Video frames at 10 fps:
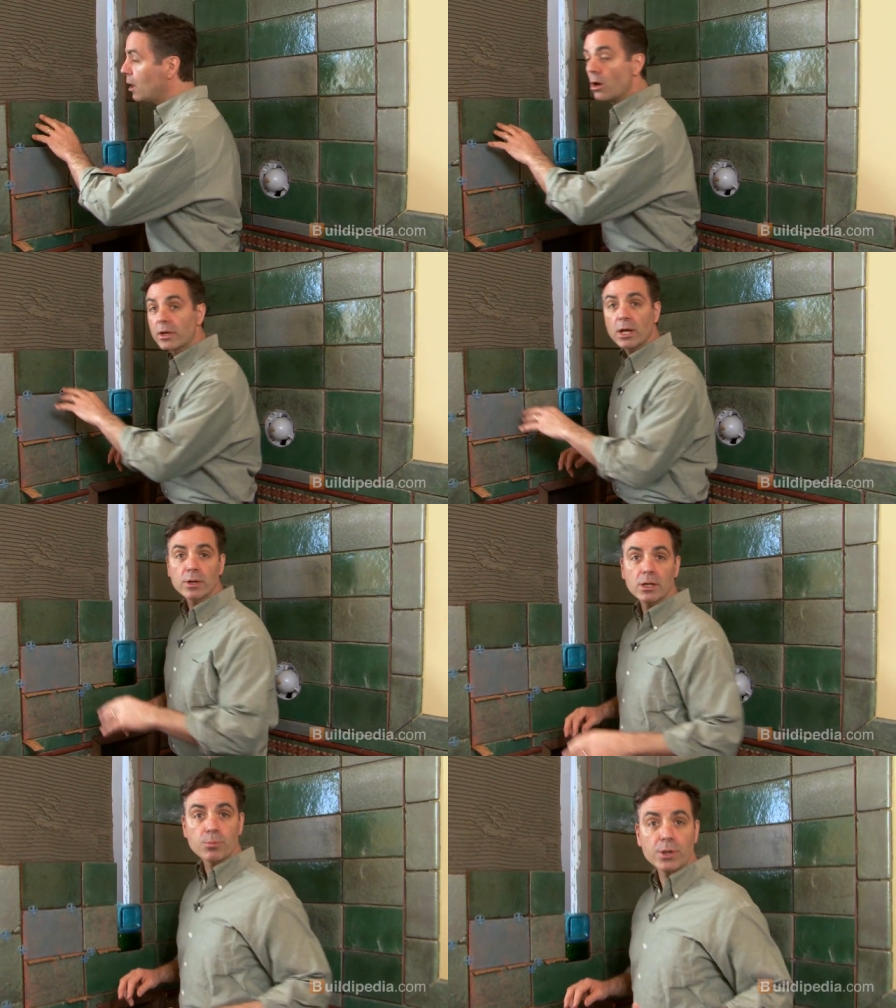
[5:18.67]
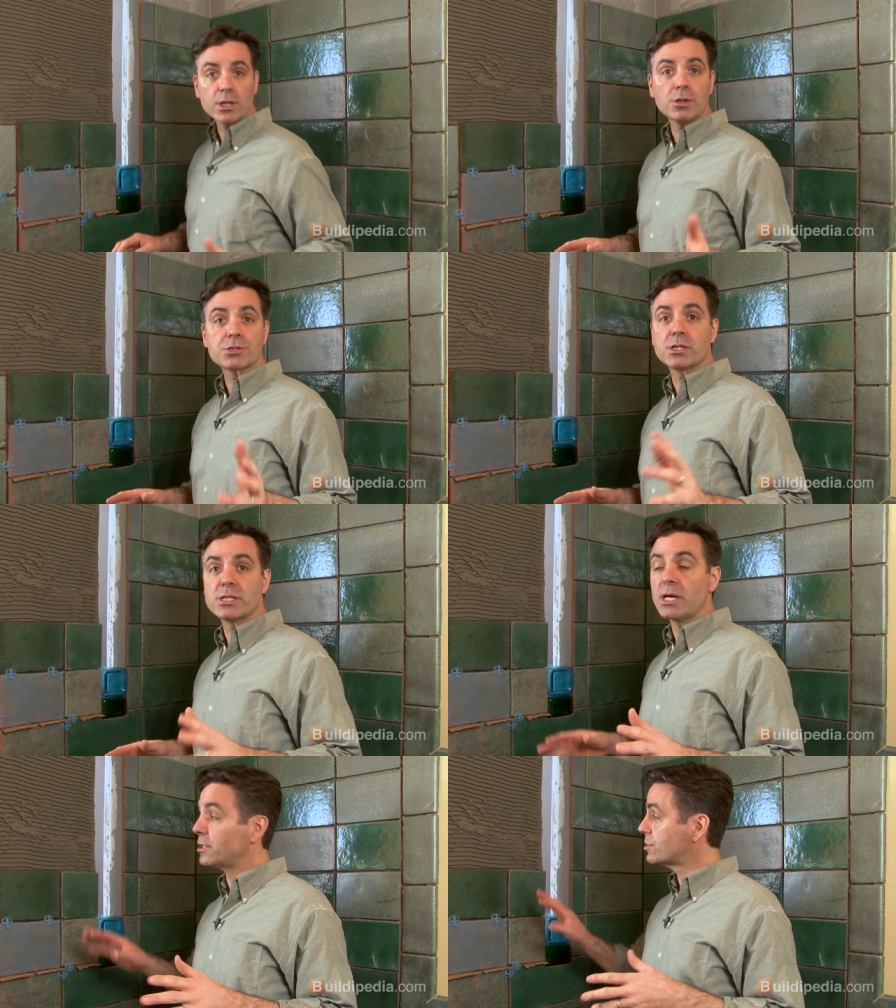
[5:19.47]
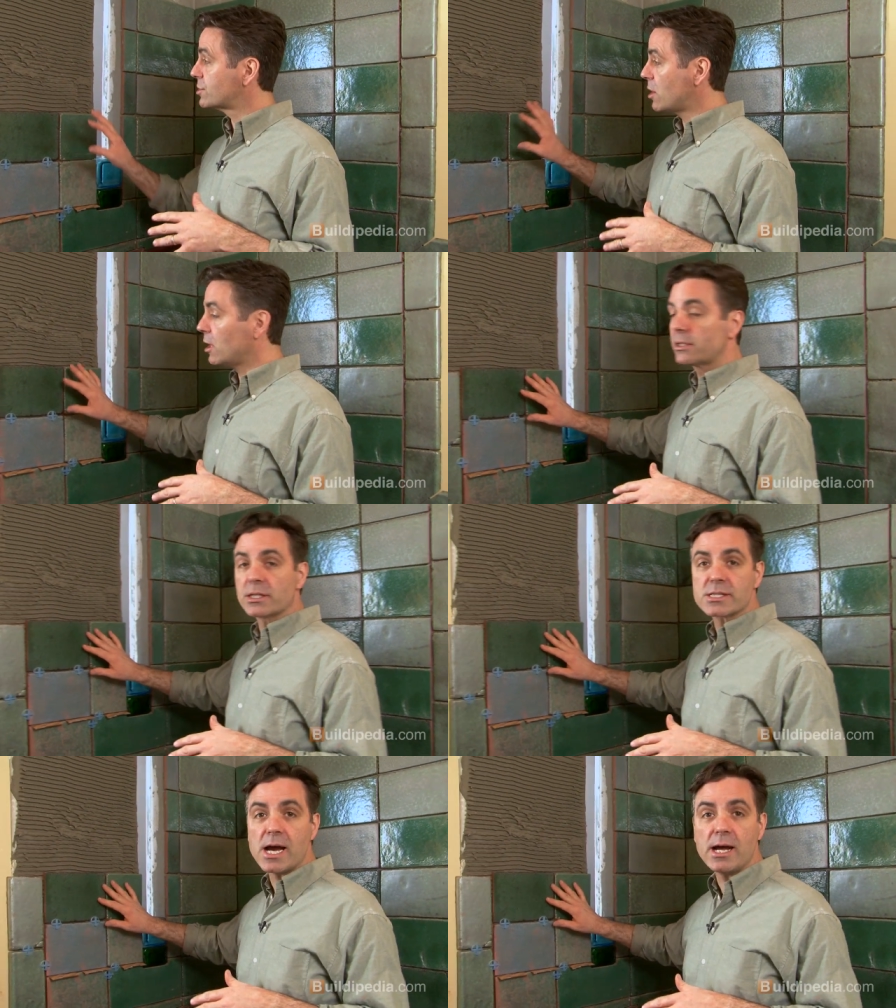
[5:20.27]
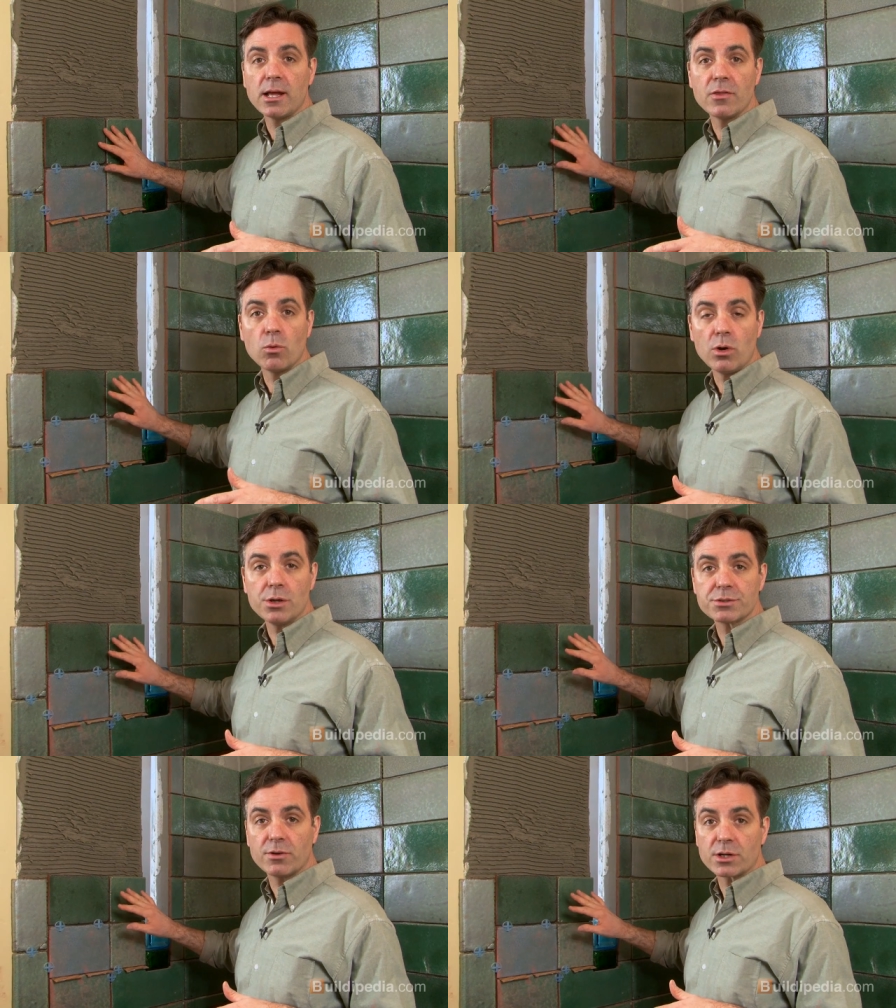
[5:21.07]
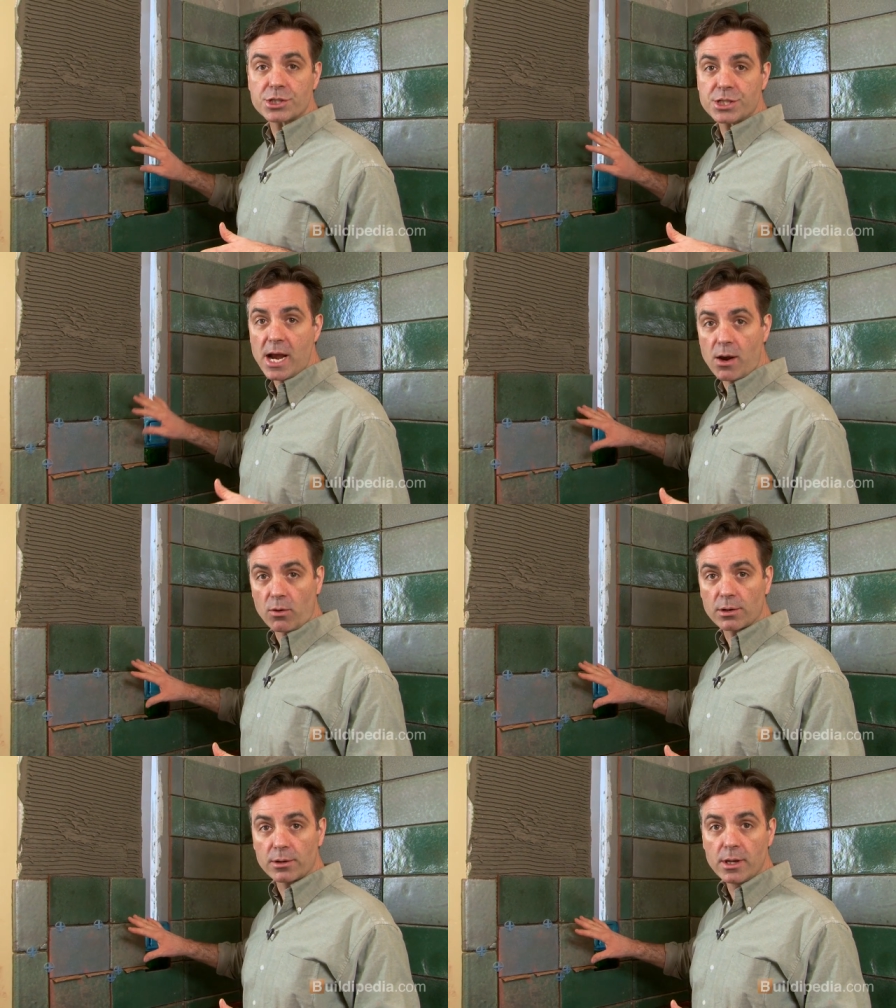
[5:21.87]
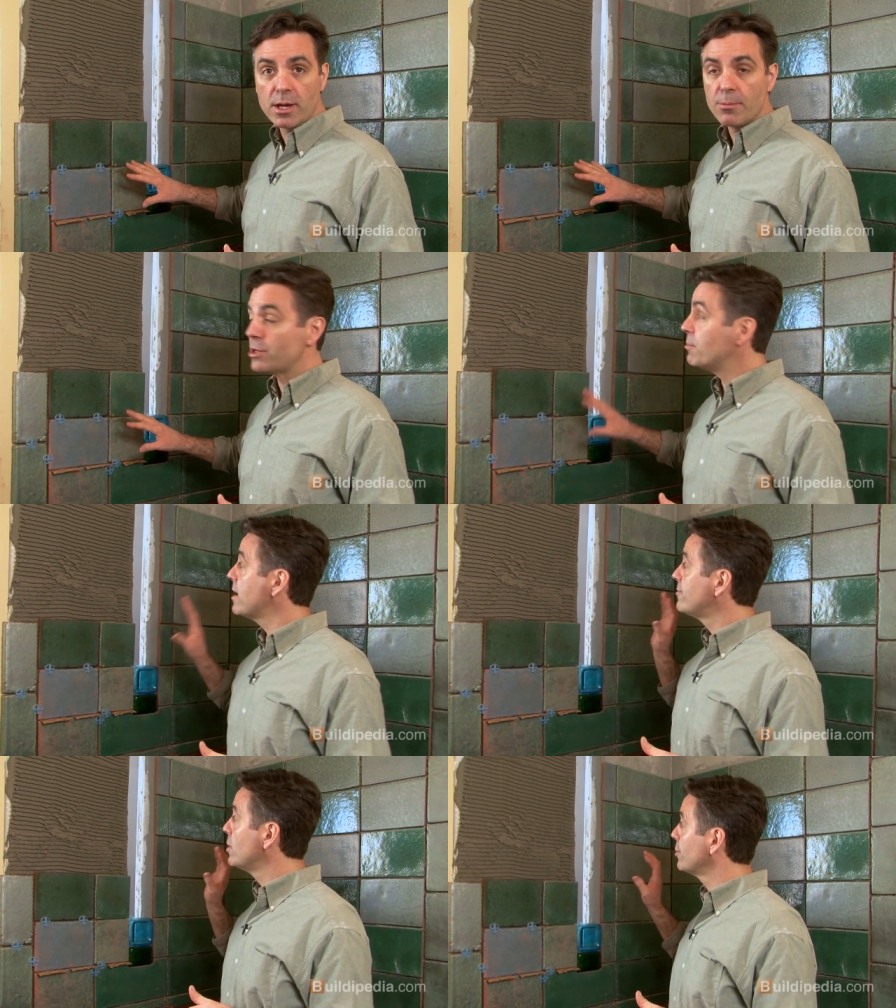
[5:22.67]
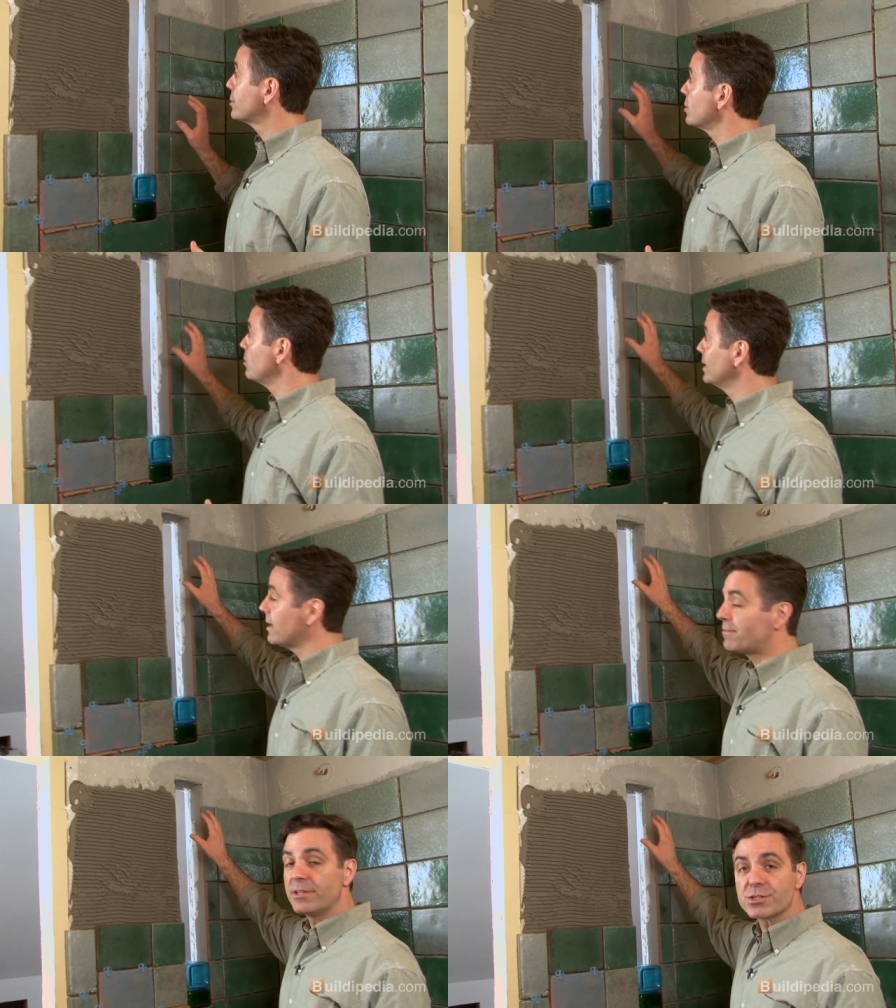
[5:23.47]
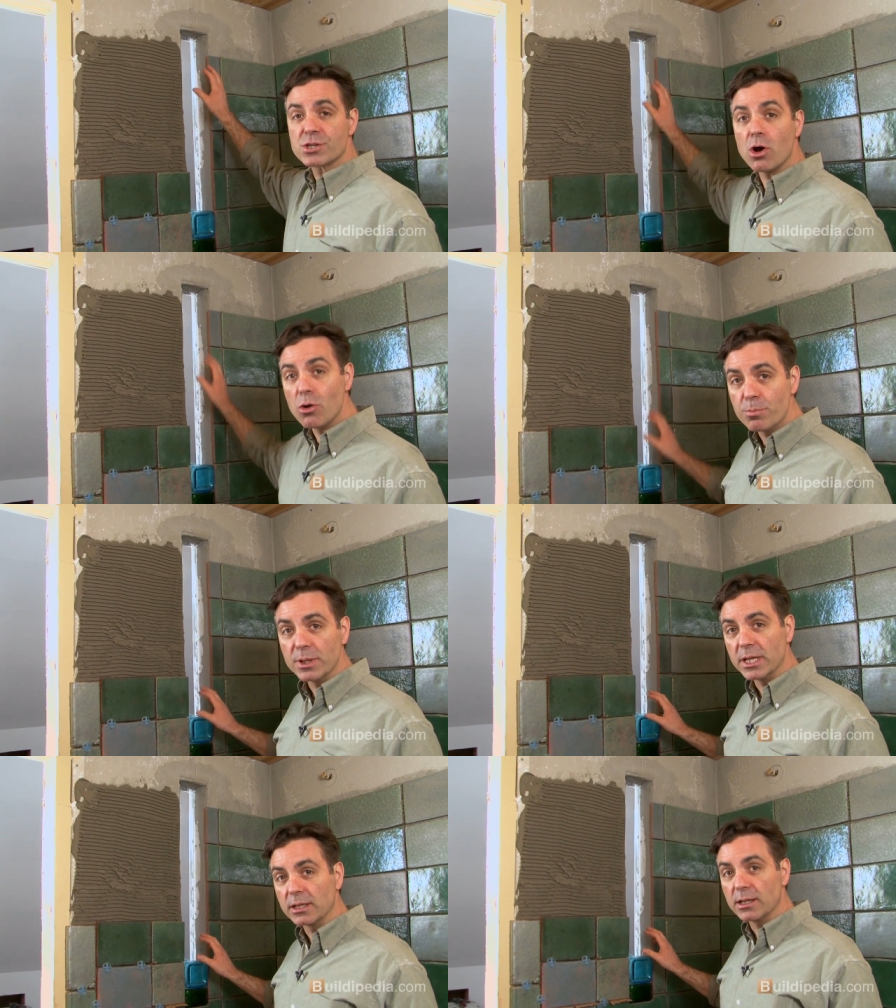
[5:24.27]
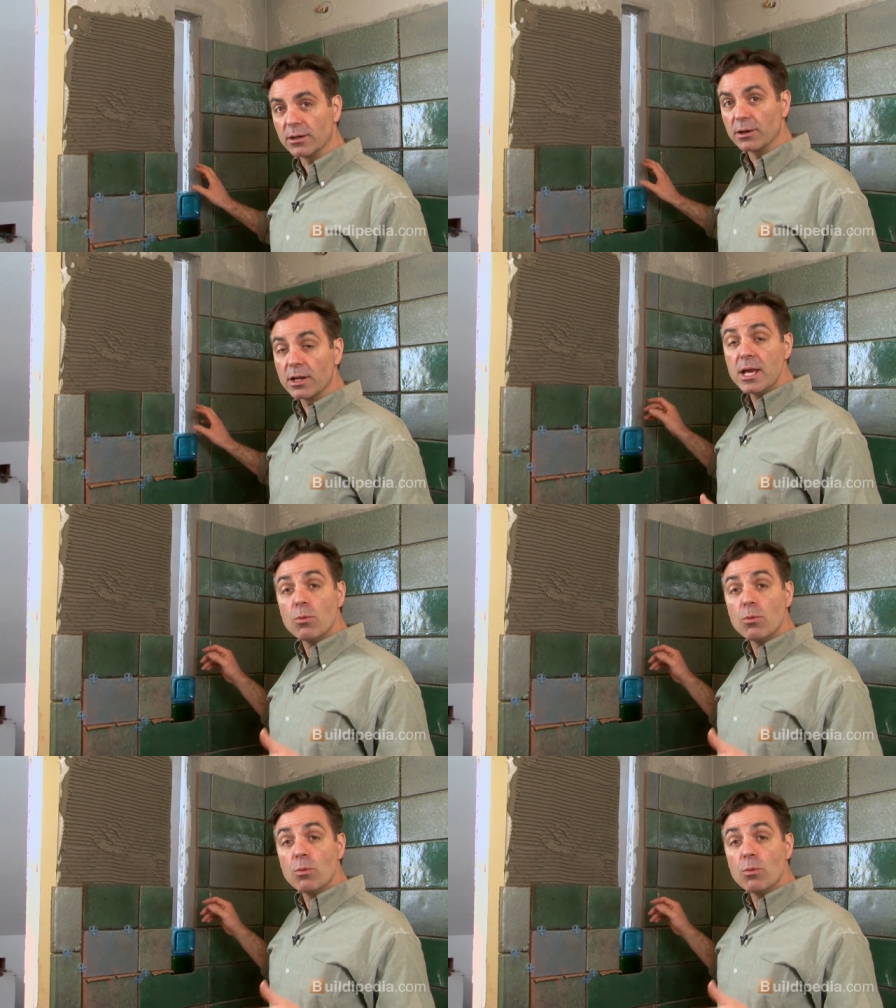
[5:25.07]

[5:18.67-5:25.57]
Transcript: Okay, we're getting pretty close to done installing the tile on the walls of our shower, but you may have noticed that we left this opening here.